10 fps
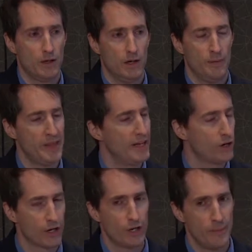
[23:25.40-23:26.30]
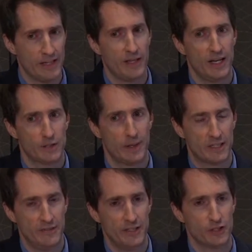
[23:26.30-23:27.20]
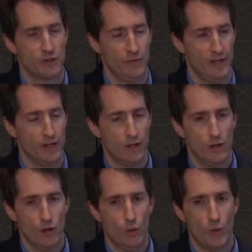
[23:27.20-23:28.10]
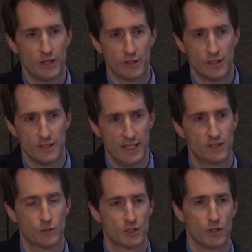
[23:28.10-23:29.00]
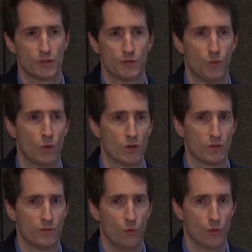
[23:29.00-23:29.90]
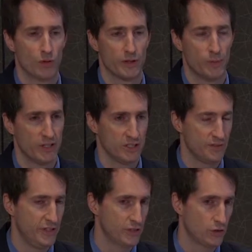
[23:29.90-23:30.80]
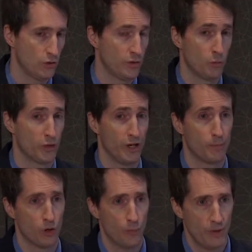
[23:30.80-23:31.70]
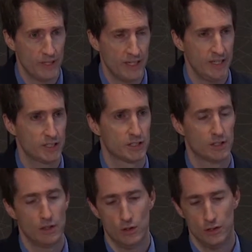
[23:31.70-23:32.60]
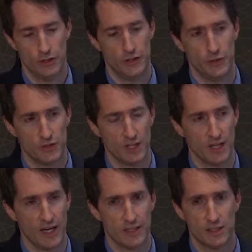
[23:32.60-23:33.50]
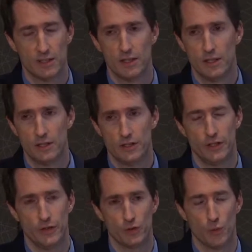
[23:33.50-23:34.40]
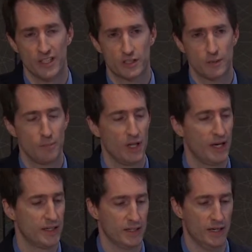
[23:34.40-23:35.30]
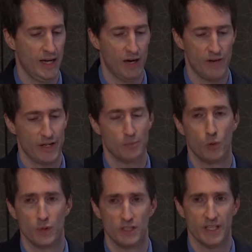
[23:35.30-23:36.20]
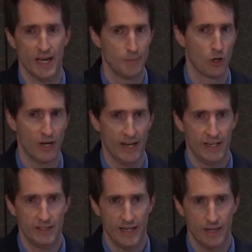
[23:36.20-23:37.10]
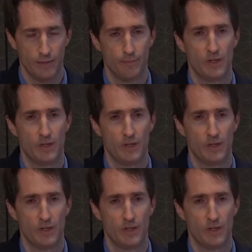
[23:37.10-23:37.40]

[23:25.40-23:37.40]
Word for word: I mean, they'd argued about the aspect of dystrophin, whether the test results for, for the presence of dystrophin were the appropriate tests. Should you use an ELISA? Should you use Western blot? Uh, how valuable was the mRNA data?